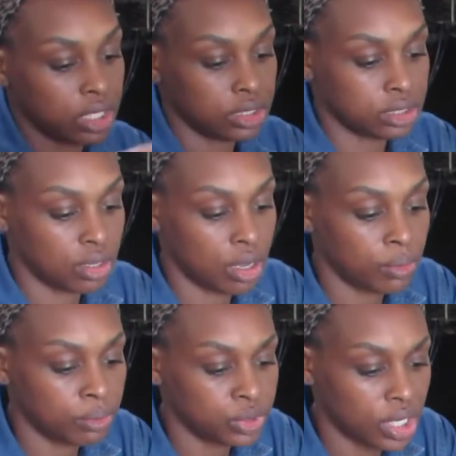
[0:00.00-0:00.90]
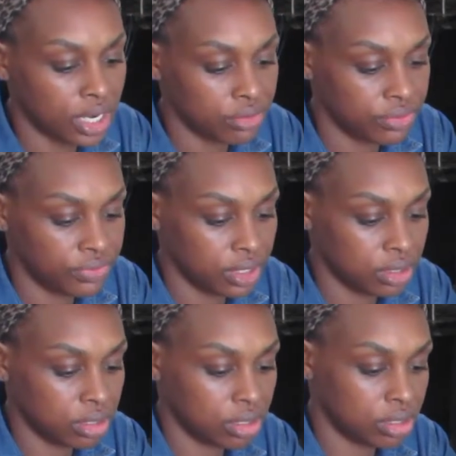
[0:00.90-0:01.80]
So I'm trying to fill
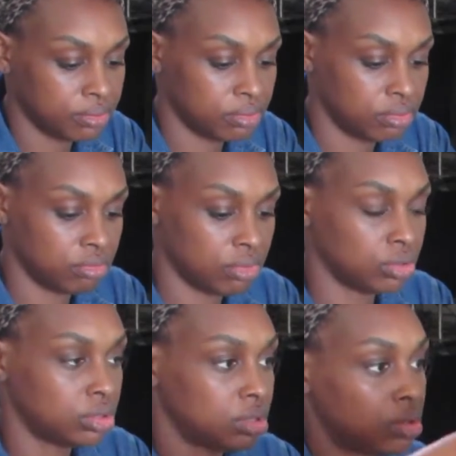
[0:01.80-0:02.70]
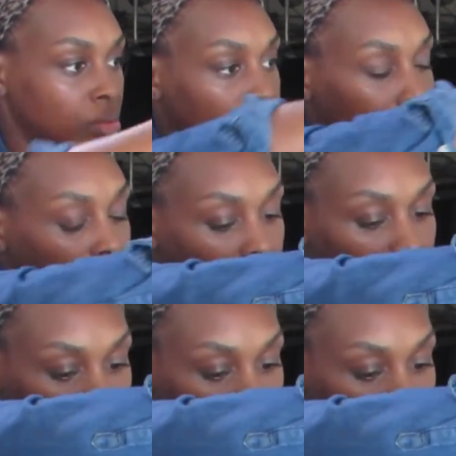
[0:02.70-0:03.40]
it up most of the way.